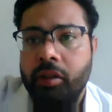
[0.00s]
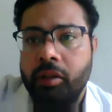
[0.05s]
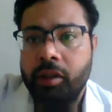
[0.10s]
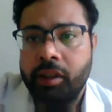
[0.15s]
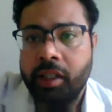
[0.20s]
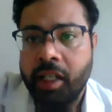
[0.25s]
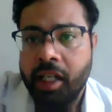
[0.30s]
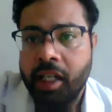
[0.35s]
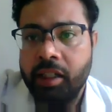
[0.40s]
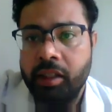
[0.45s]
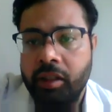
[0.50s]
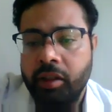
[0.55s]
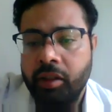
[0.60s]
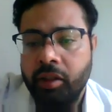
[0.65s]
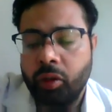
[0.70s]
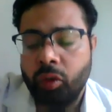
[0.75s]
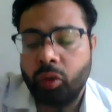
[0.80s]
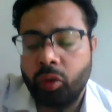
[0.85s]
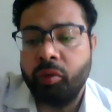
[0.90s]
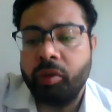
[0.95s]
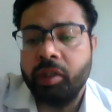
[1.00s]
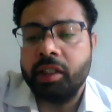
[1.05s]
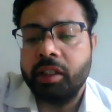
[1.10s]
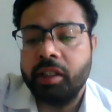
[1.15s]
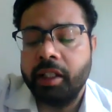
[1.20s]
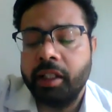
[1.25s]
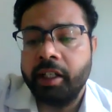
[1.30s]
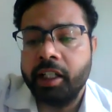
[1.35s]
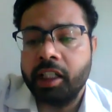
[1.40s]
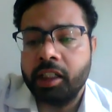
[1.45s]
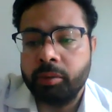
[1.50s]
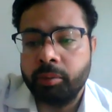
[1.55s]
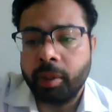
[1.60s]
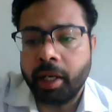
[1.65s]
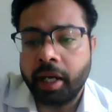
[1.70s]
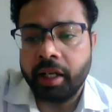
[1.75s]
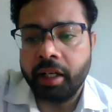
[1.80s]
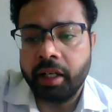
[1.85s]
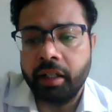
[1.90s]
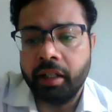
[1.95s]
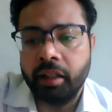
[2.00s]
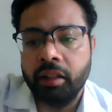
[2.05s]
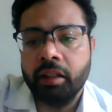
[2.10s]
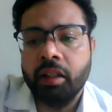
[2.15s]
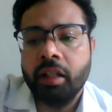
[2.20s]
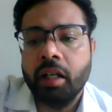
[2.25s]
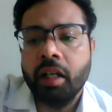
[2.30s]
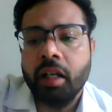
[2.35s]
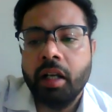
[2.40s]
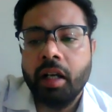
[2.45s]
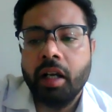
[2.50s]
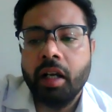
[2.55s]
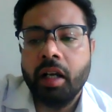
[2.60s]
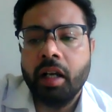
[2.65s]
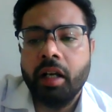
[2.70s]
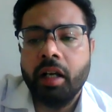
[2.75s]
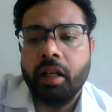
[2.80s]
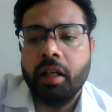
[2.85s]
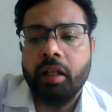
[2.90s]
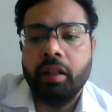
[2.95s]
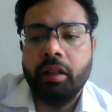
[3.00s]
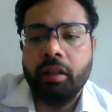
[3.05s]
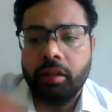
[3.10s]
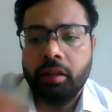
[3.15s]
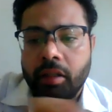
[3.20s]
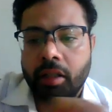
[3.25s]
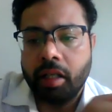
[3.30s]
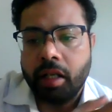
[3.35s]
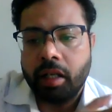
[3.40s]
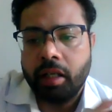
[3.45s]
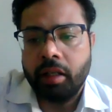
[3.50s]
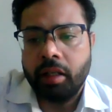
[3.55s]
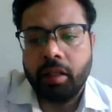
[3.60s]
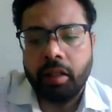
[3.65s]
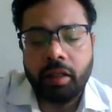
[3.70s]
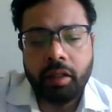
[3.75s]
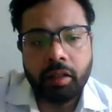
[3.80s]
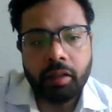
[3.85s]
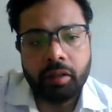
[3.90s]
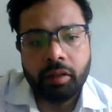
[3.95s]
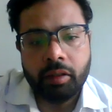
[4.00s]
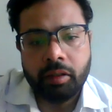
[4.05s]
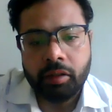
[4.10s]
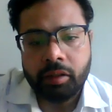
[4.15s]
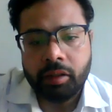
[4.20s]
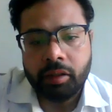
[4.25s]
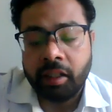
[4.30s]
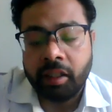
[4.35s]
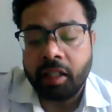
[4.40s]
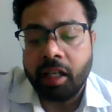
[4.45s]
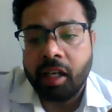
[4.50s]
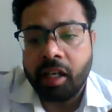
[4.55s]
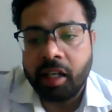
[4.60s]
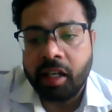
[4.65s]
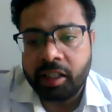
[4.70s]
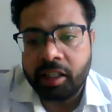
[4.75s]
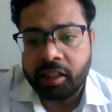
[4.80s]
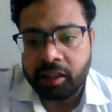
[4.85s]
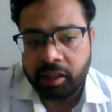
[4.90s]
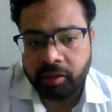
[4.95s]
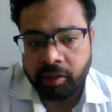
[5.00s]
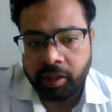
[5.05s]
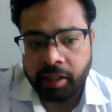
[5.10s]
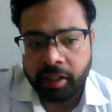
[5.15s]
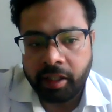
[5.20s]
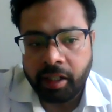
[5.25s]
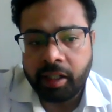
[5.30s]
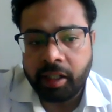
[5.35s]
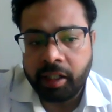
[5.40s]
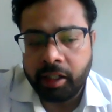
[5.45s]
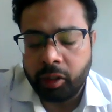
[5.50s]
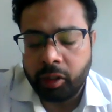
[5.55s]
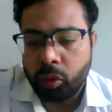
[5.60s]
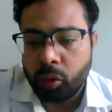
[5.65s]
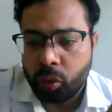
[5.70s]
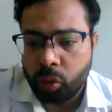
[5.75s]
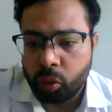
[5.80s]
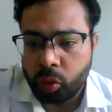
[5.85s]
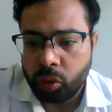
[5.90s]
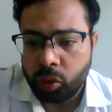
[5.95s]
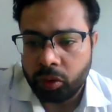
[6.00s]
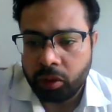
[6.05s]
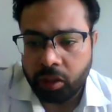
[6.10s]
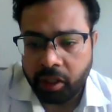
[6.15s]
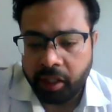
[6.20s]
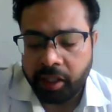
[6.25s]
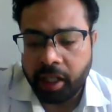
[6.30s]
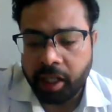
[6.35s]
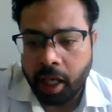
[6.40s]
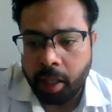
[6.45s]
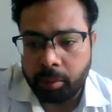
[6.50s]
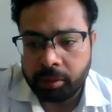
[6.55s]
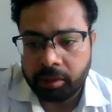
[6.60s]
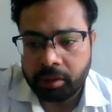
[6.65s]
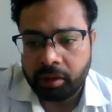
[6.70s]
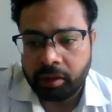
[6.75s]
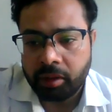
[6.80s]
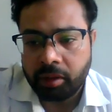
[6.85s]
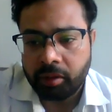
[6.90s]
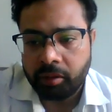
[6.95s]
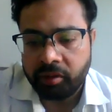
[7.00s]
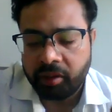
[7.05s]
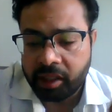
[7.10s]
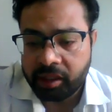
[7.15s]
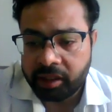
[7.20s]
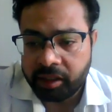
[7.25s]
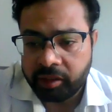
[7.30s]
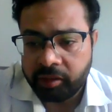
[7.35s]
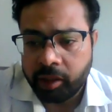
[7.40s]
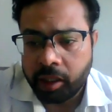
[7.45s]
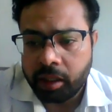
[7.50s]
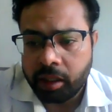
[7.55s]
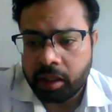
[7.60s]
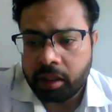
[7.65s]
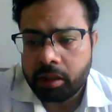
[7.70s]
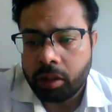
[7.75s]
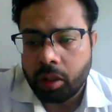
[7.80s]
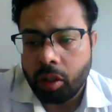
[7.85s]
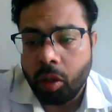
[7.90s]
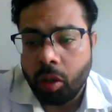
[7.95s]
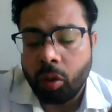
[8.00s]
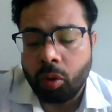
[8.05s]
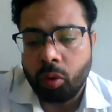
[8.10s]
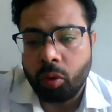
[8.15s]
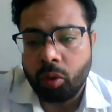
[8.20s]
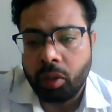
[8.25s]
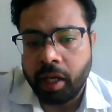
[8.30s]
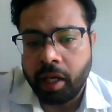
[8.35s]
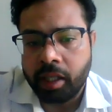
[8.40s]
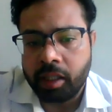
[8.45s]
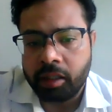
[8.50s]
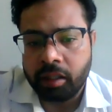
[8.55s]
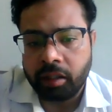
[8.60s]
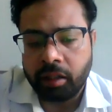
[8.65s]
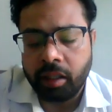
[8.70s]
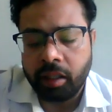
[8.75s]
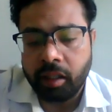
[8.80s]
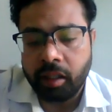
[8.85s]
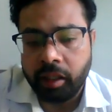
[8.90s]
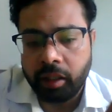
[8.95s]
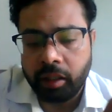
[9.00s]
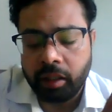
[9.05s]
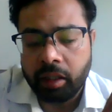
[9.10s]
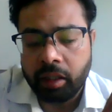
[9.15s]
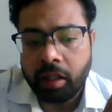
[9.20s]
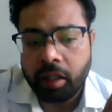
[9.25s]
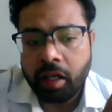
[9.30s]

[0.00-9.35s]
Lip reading: cell to which it is binding, the signaling is divided into three types. First one is autocrine signaling.